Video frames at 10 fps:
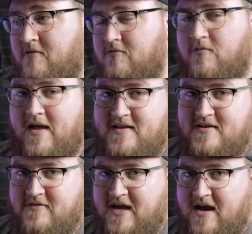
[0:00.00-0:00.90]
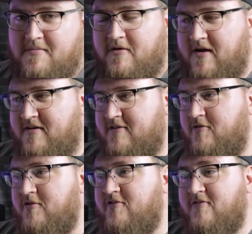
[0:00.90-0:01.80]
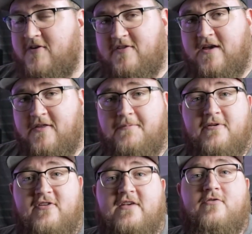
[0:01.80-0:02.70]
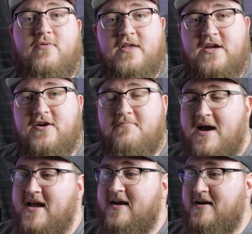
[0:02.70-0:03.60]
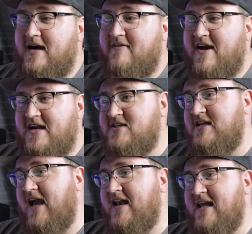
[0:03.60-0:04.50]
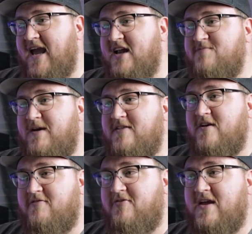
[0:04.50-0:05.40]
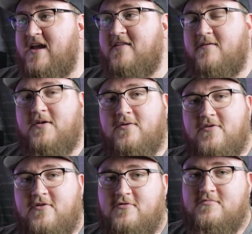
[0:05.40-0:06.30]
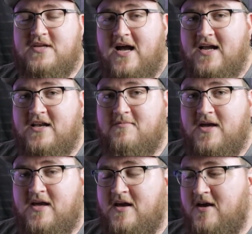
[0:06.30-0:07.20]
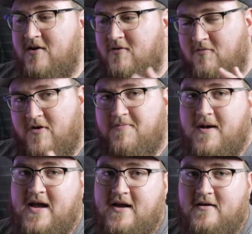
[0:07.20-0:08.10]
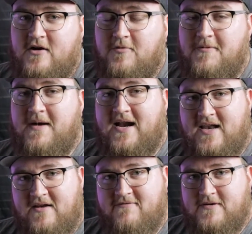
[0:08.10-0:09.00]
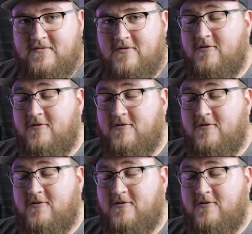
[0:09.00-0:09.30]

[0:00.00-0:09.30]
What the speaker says: relatively high bitrate Discord server, and the other person has a really good mic, I've actually had to catch myself thinking somebody was in the room talking to me with my open-backed headphones.